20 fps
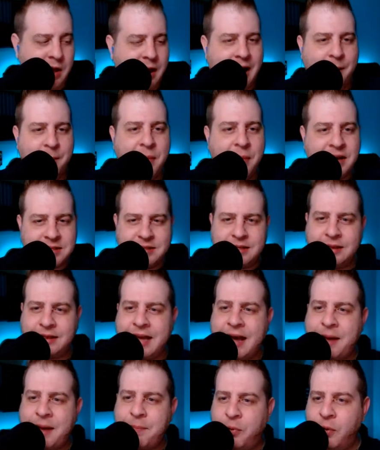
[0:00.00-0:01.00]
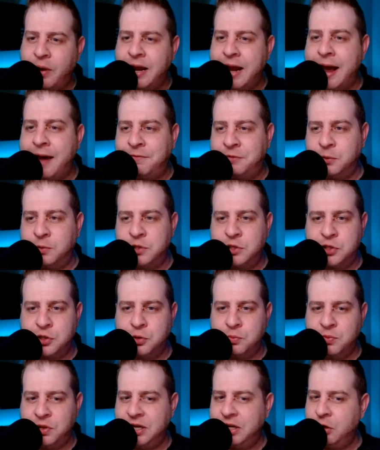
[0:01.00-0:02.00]
I must at that point have to
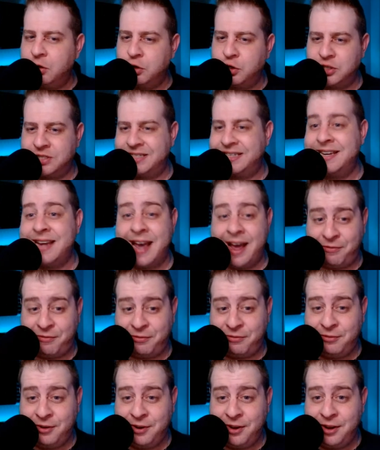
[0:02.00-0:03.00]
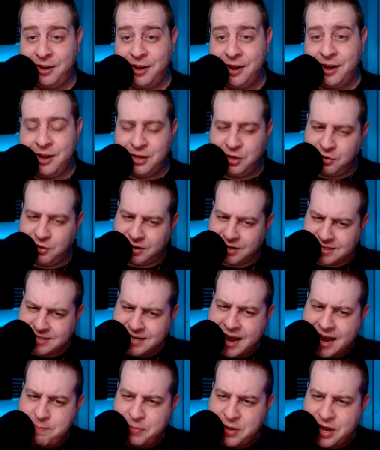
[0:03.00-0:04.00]
assume that you're just deaf. You can
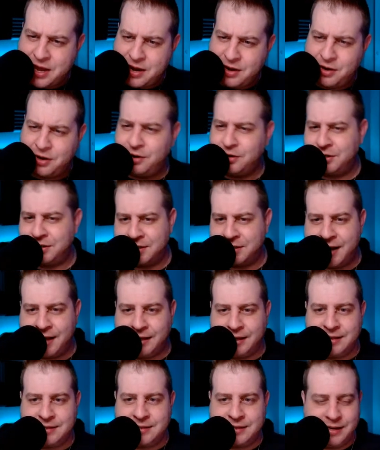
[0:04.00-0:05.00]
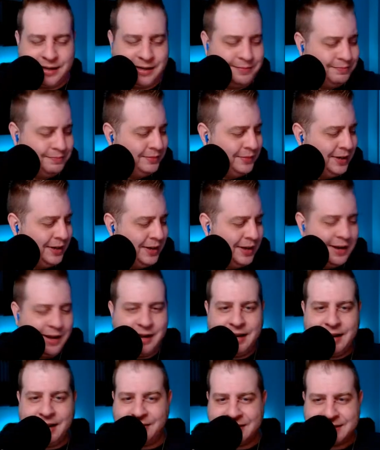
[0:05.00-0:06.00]
type in or you're just not listening.
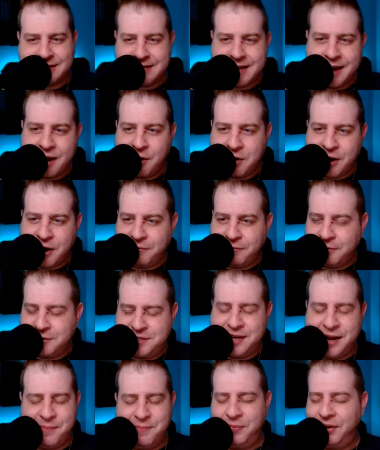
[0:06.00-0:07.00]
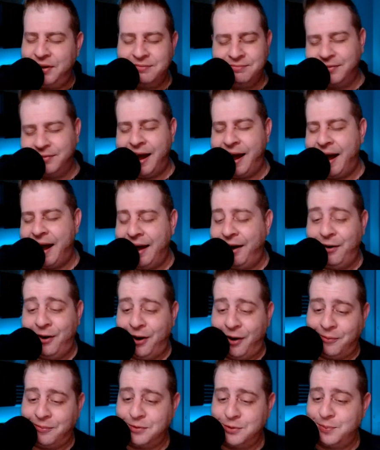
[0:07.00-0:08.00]
You got the sound off or something. I don't know.
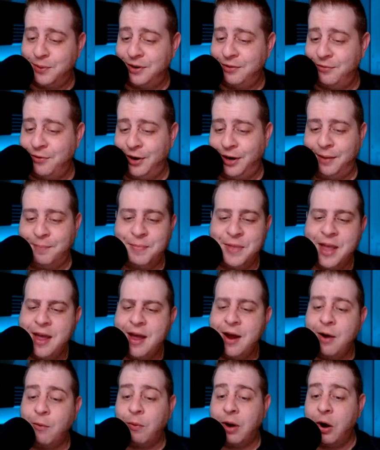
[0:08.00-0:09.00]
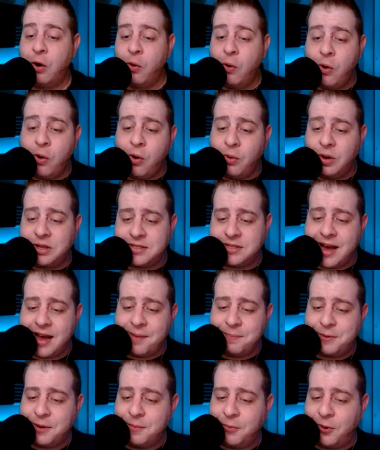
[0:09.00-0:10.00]
It's pretty funny. Raul, what's
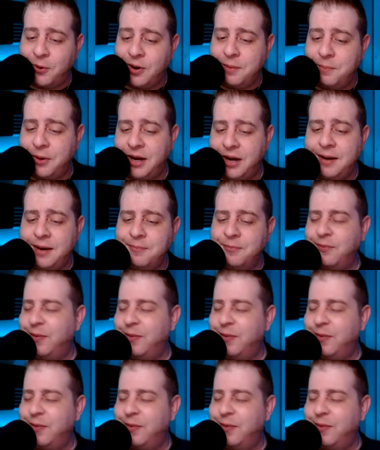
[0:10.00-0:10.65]
up? Good morning, buddy.